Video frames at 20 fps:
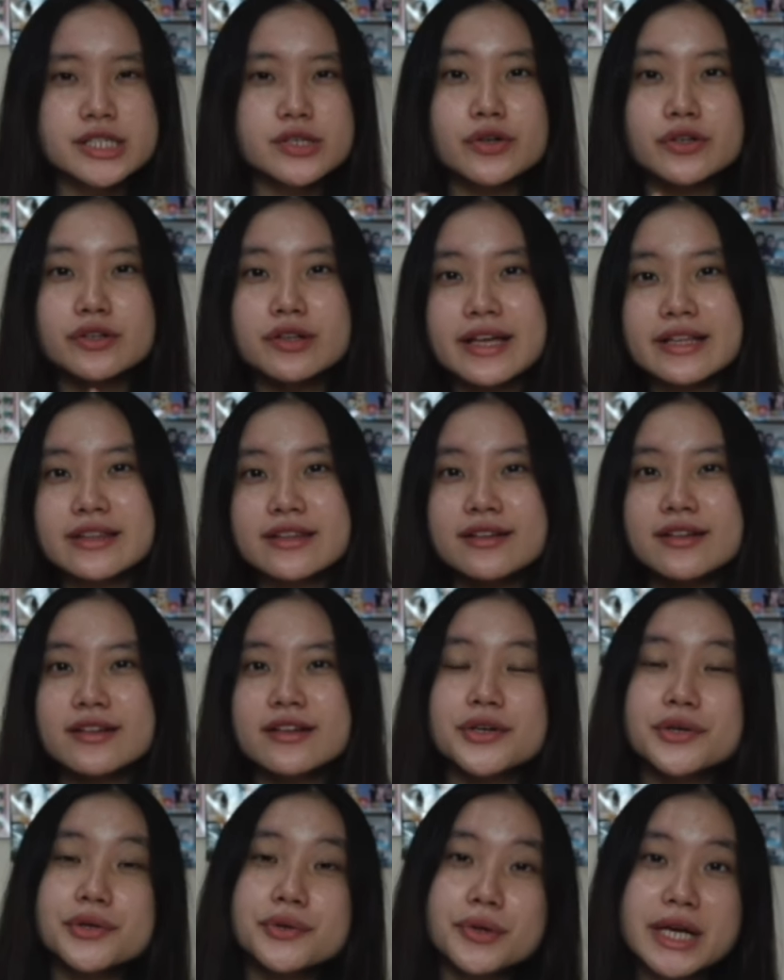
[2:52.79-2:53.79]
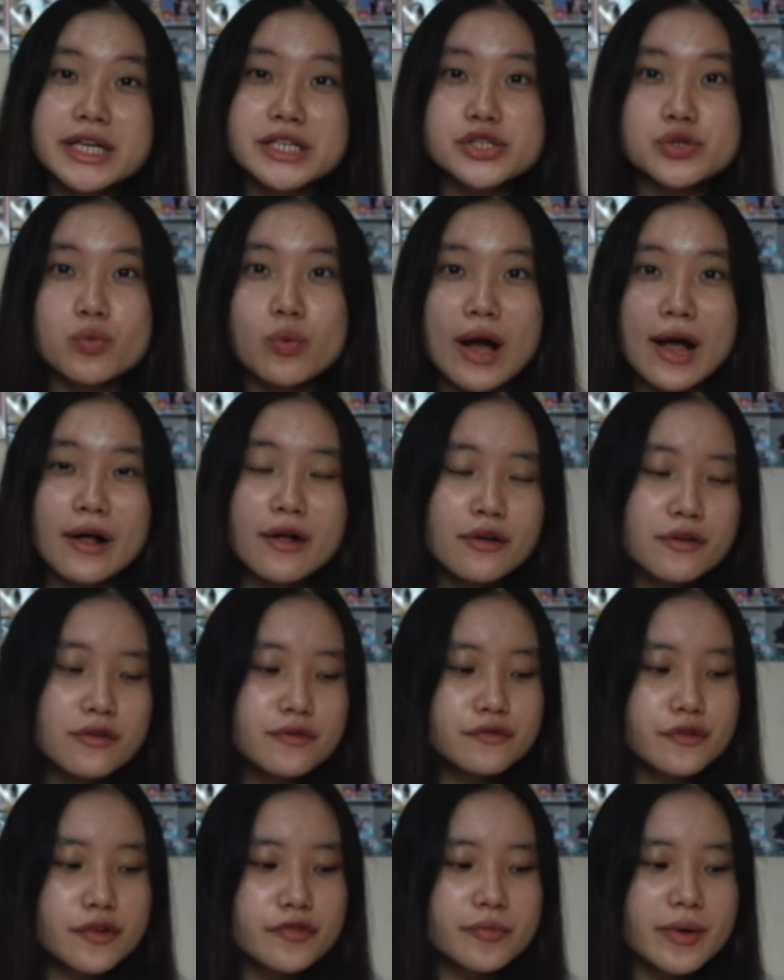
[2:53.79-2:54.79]
or like the grade
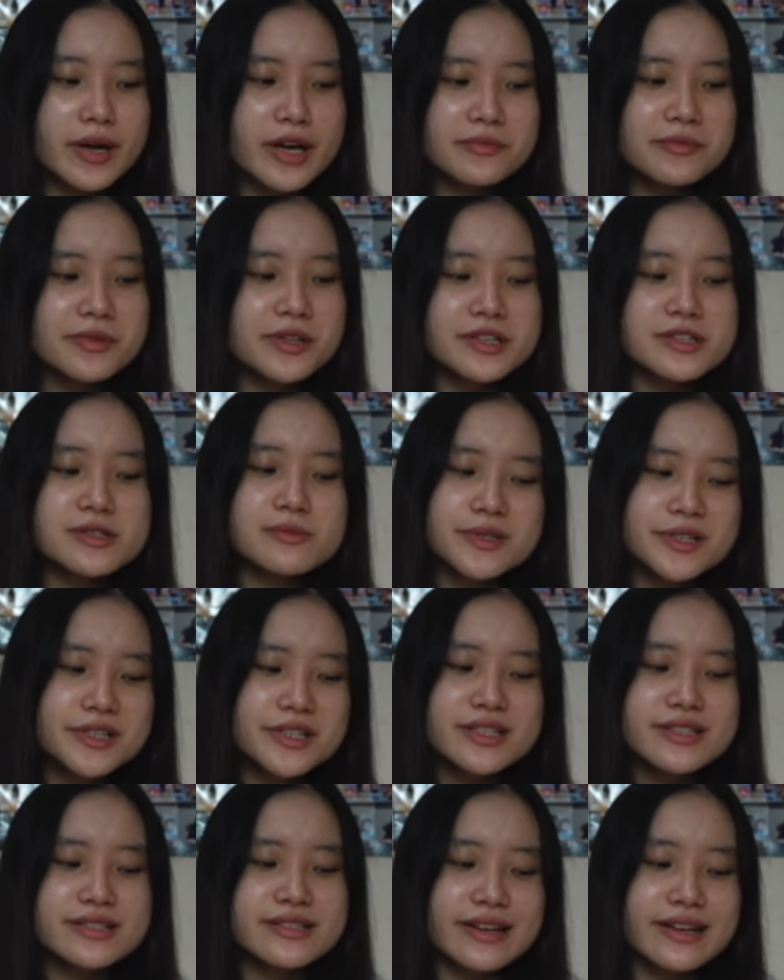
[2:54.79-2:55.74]
12 of my IB experience,